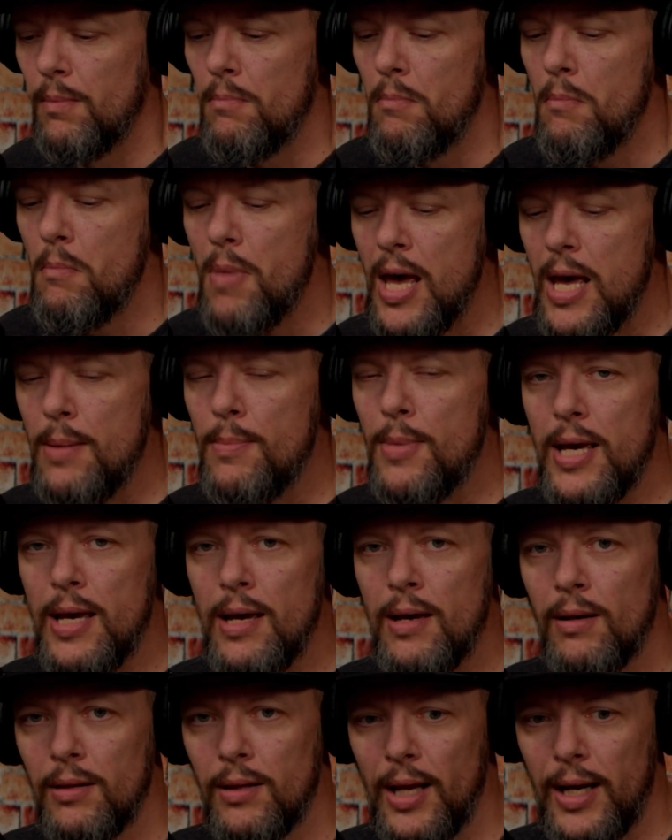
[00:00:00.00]
maybe,
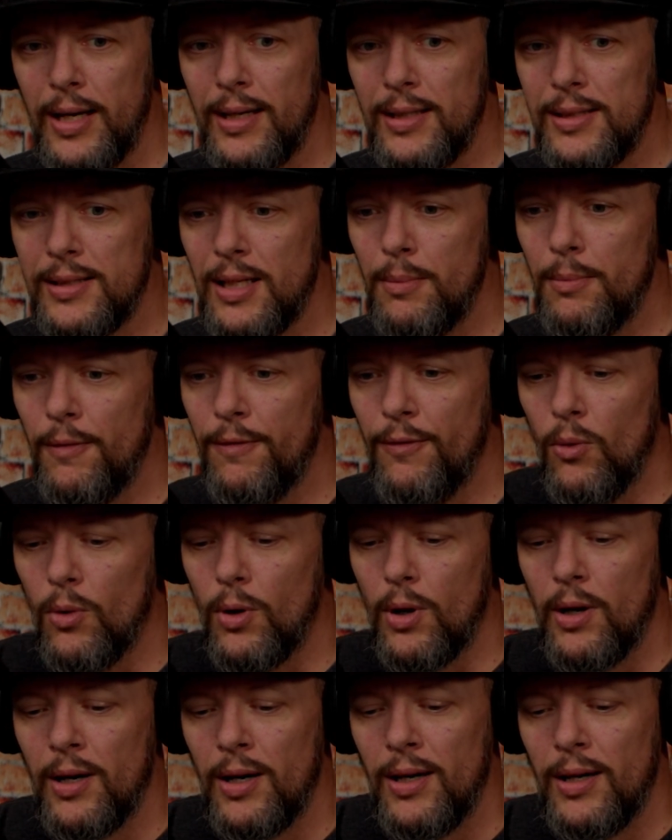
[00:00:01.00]
like I said
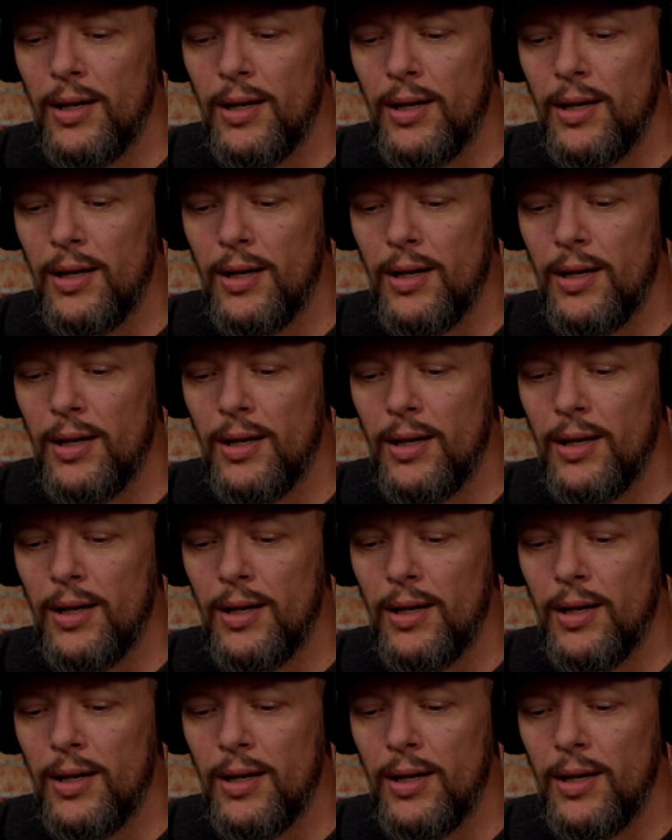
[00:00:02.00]
before,